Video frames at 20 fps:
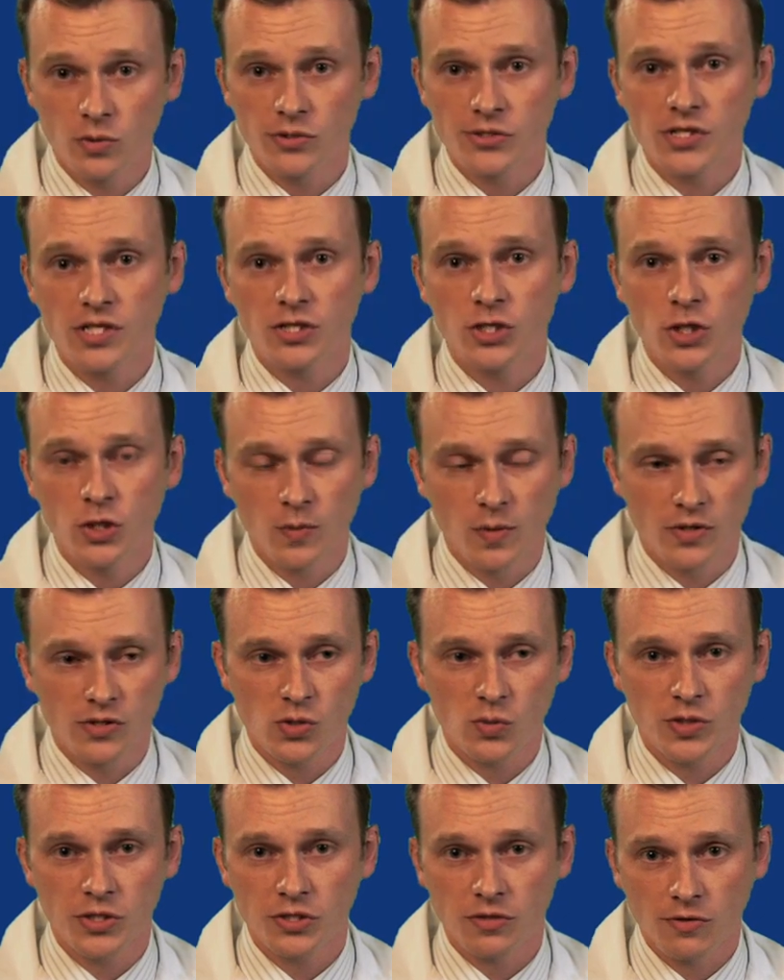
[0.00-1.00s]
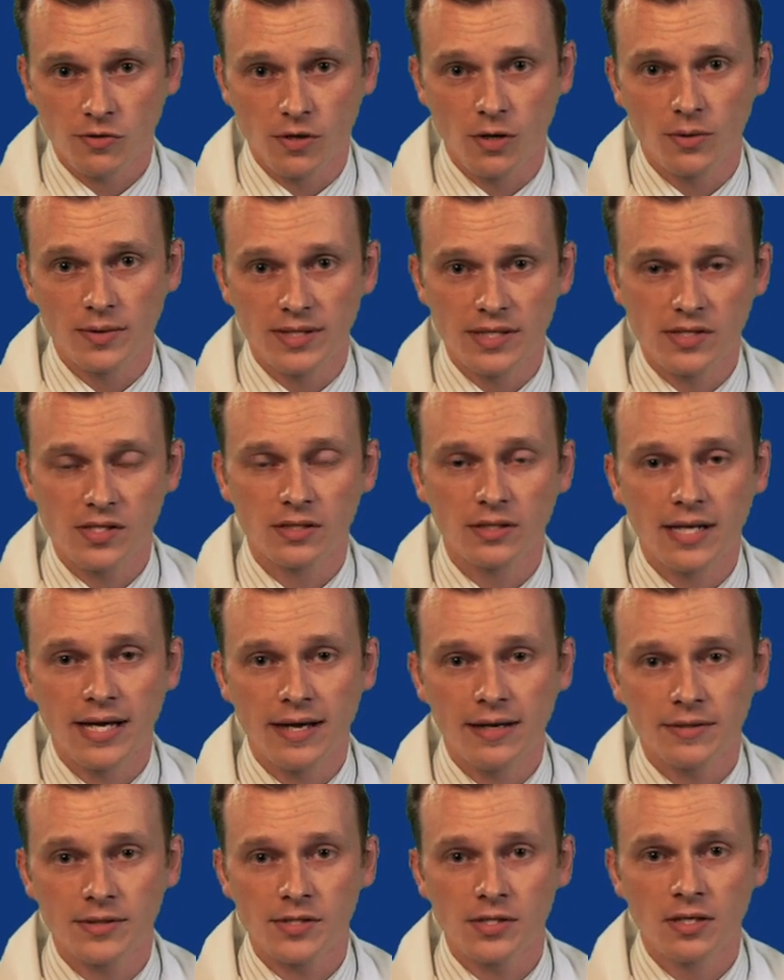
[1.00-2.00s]
we'll see tumors which grow in these
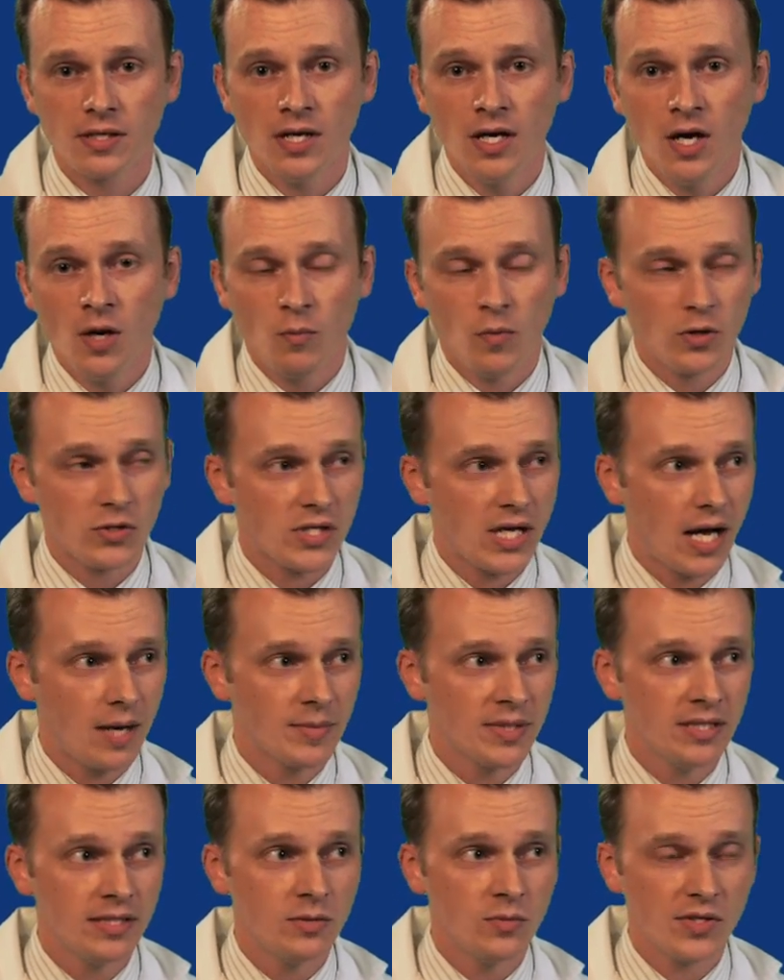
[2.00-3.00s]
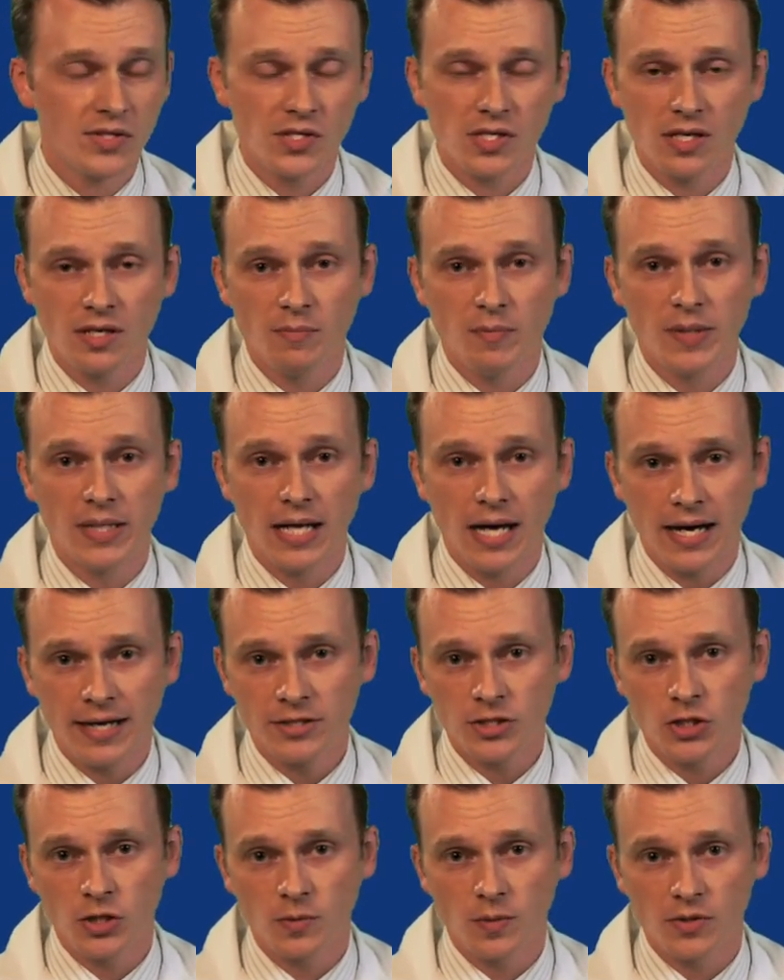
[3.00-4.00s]
glands. Most commonly, we see
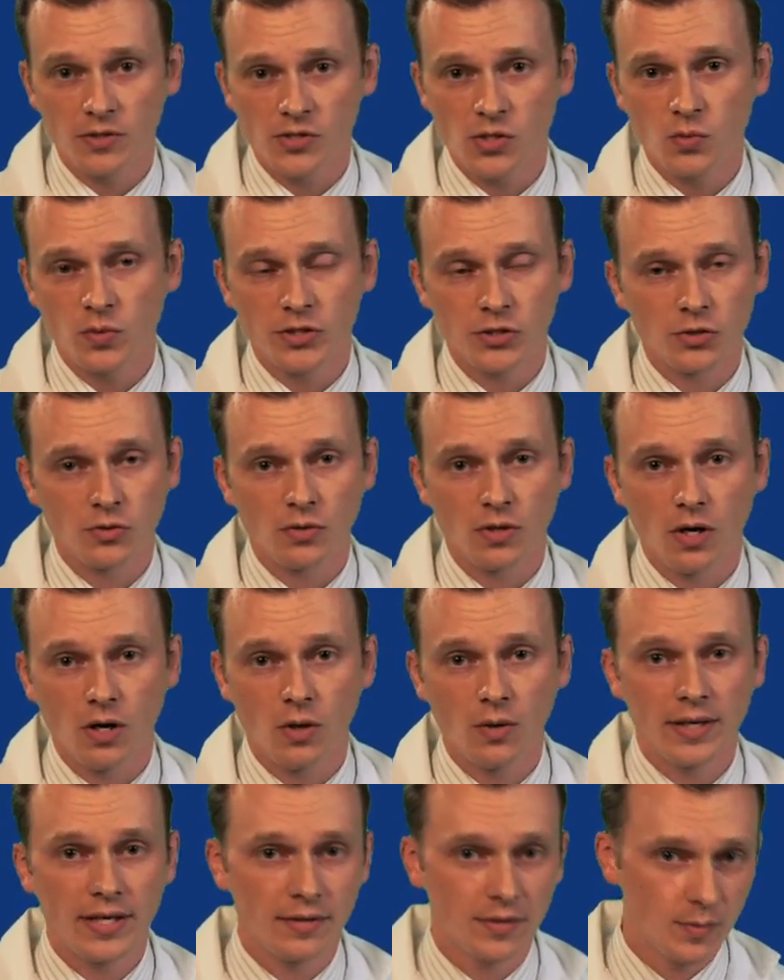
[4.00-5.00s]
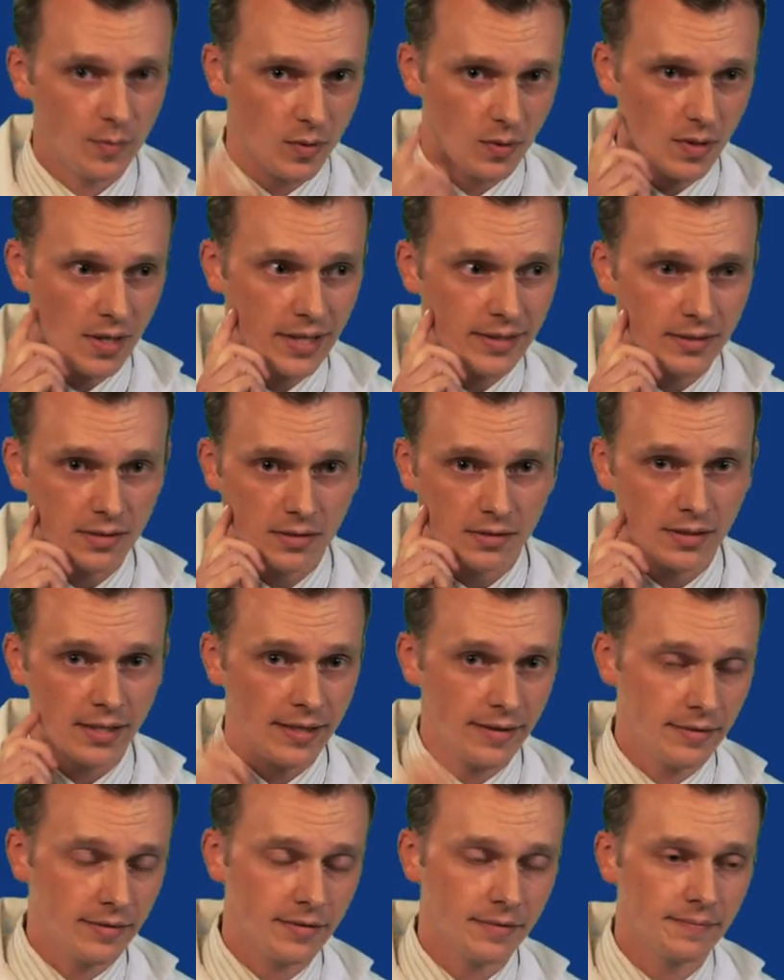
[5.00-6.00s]
benign tumors which grow in the parotid
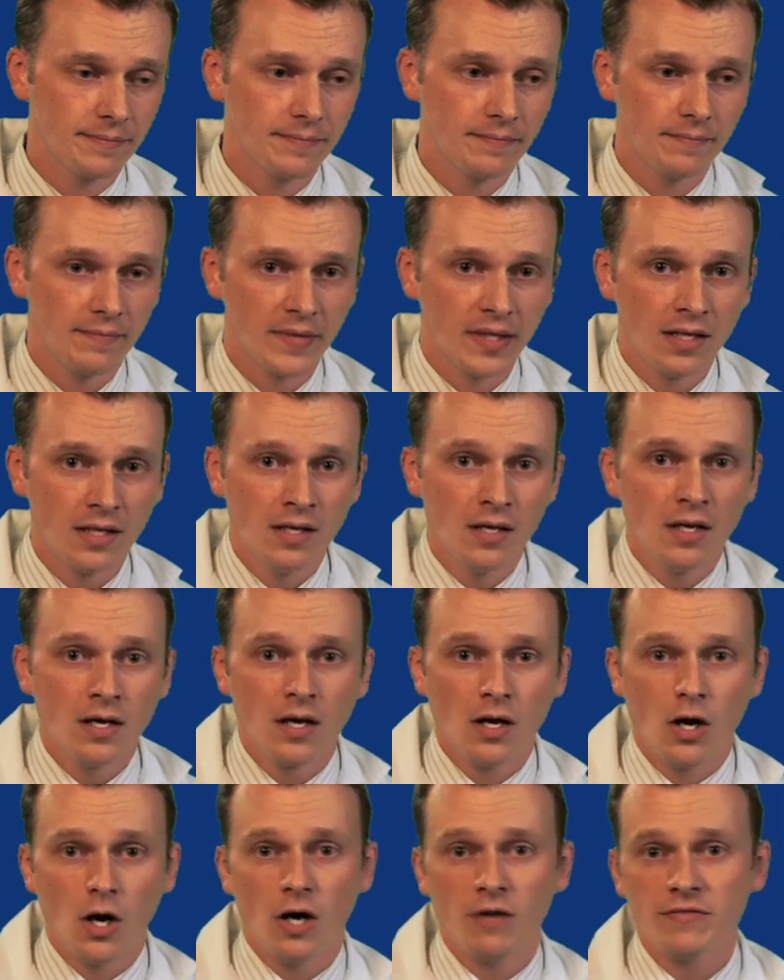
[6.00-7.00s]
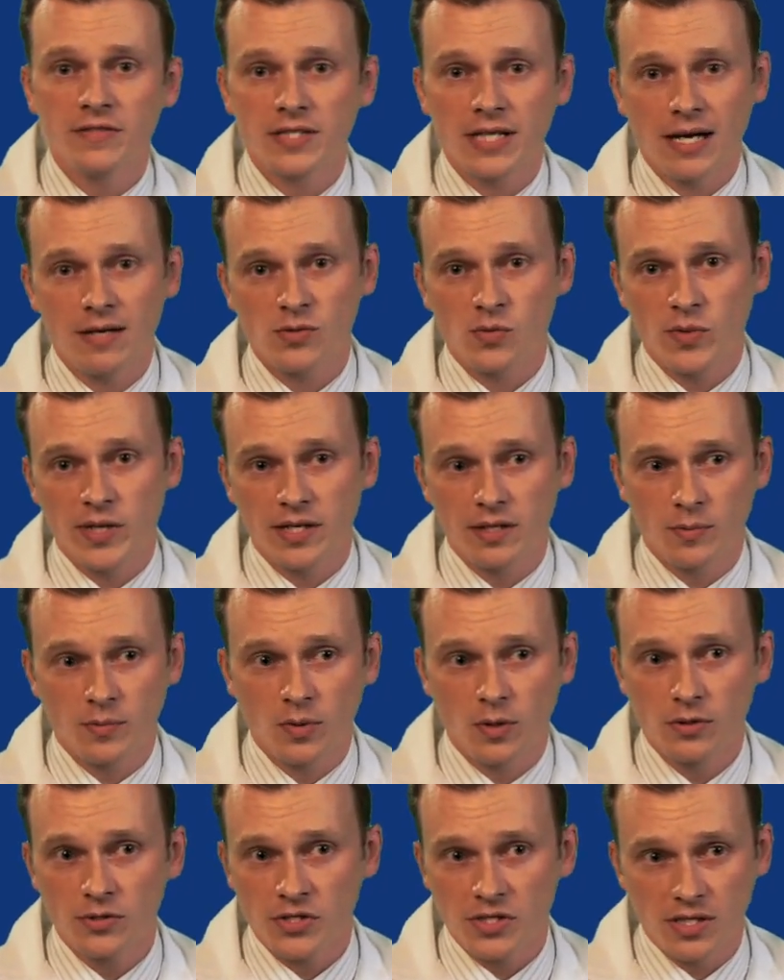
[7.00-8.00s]
gland. Oftentimes, we can
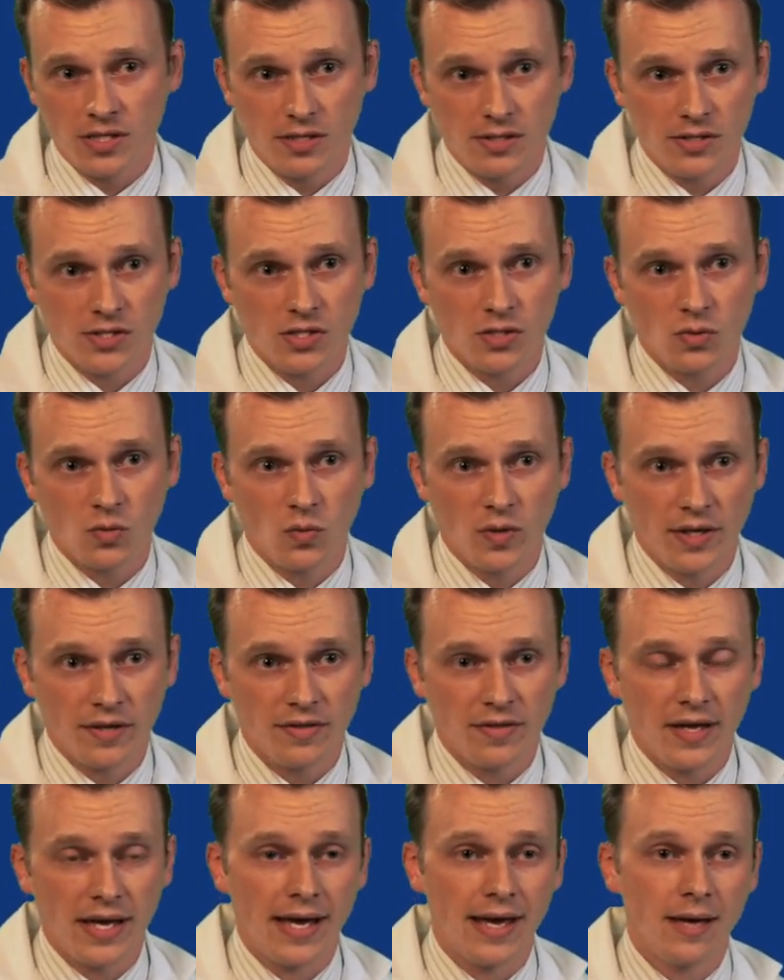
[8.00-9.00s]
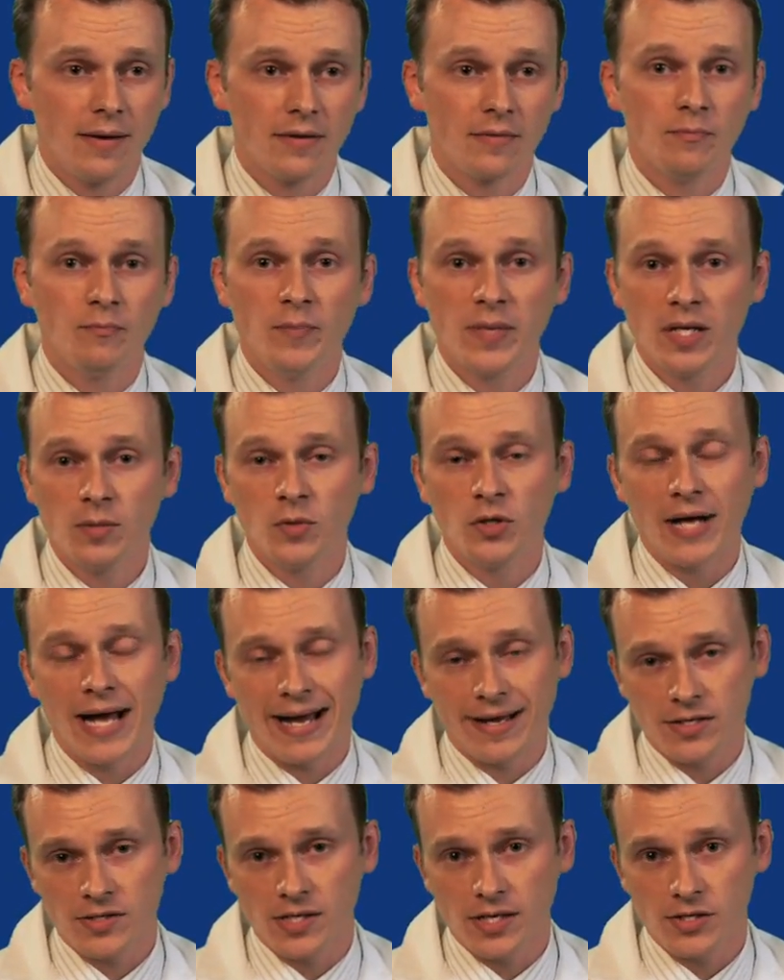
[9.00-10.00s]
approach these with a minimal
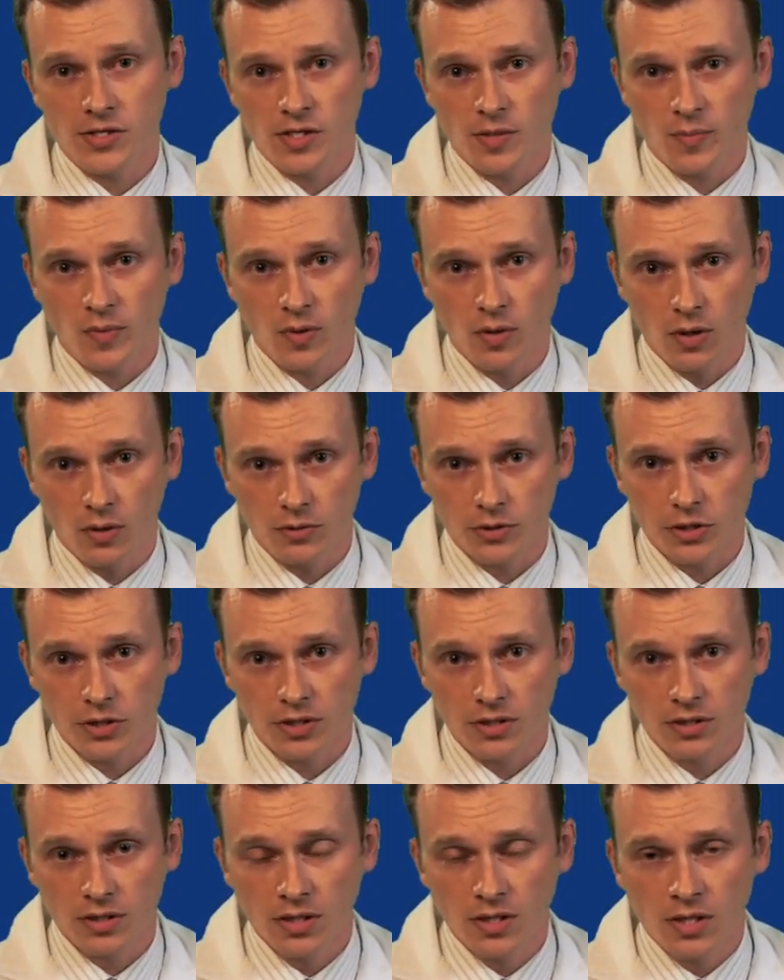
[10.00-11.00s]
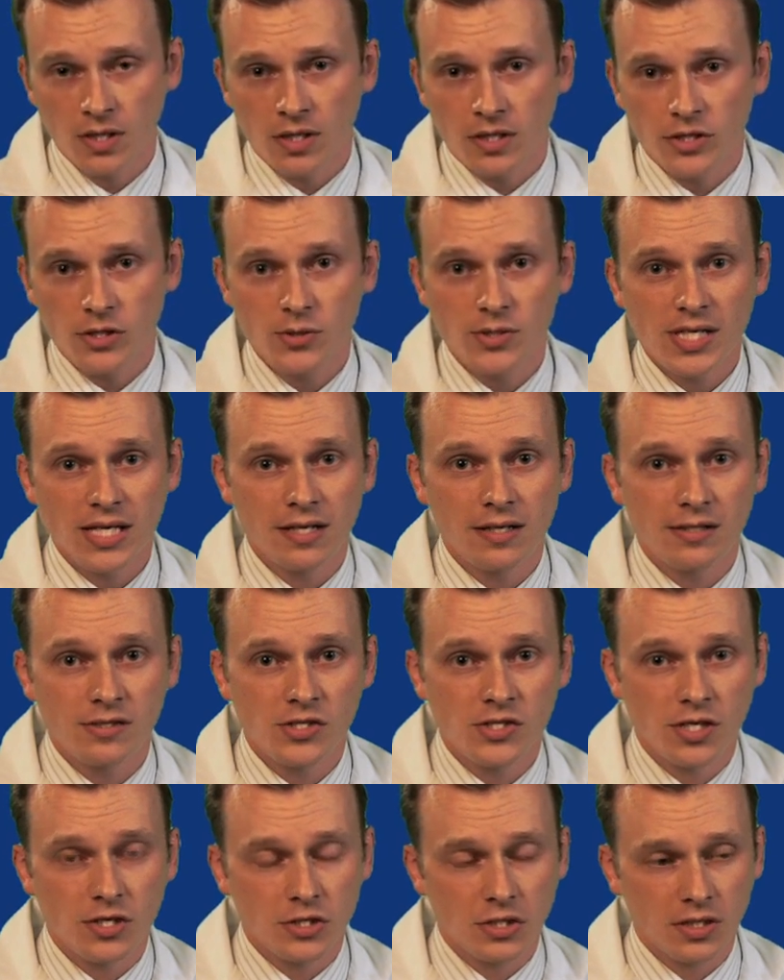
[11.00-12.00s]
access approach, using an
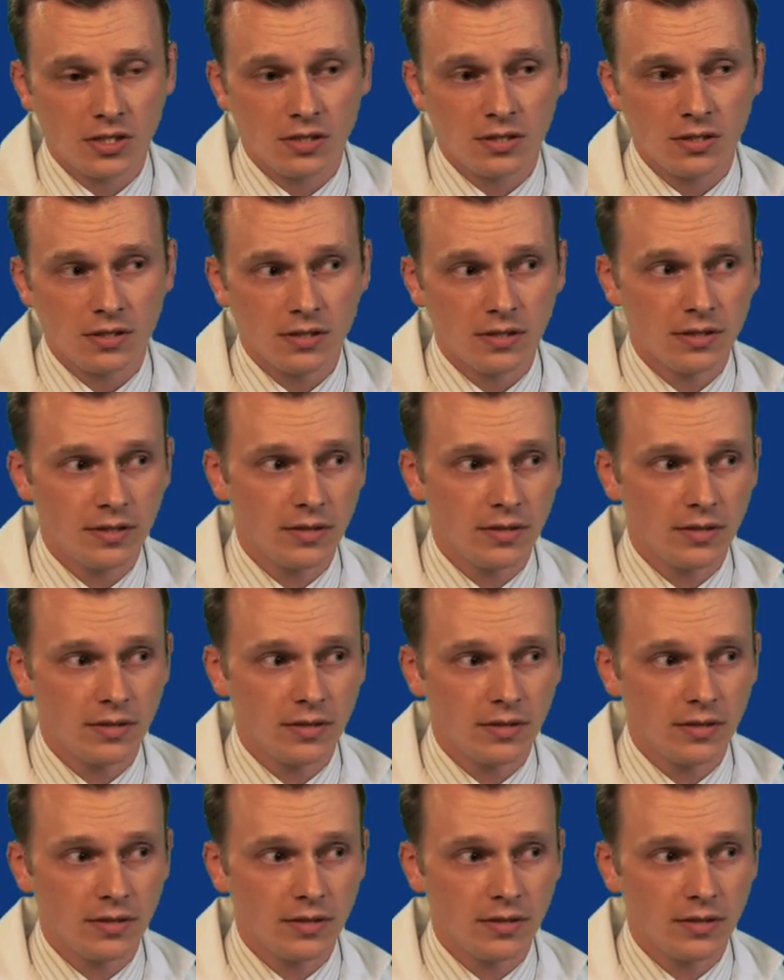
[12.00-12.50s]
incision